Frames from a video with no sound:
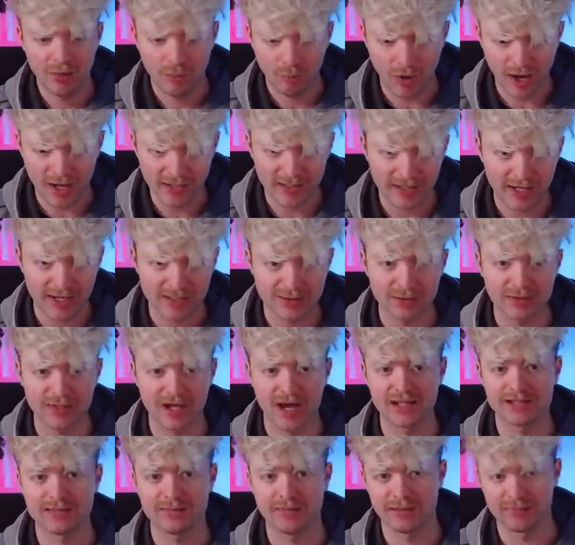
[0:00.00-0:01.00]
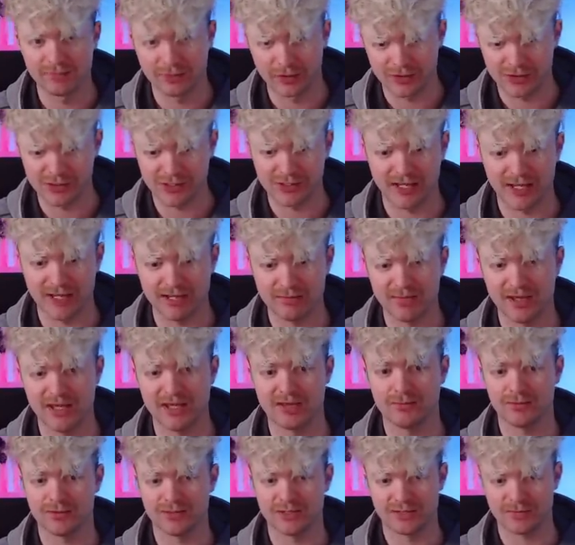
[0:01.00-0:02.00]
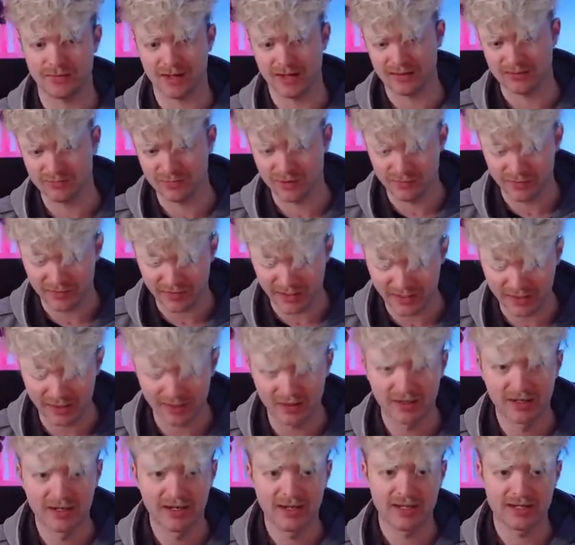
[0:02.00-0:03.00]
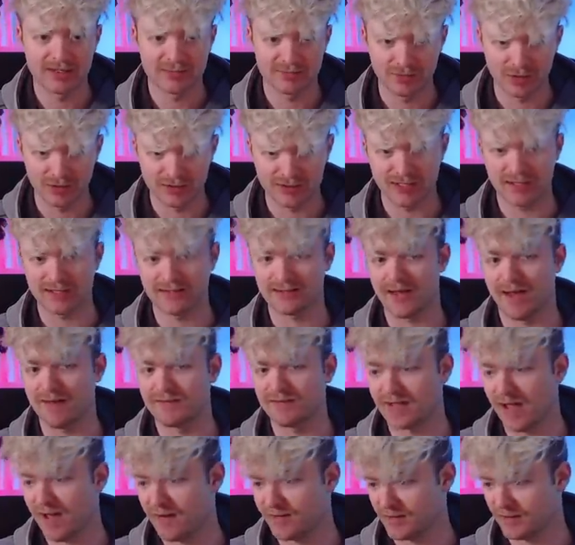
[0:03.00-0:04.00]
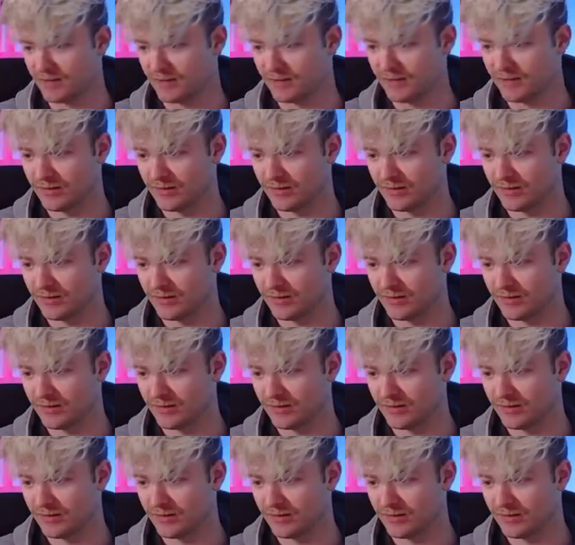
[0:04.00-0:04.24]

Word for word: Why did I do that? To play rook g8 mate, which is why the move here is rook takes f7.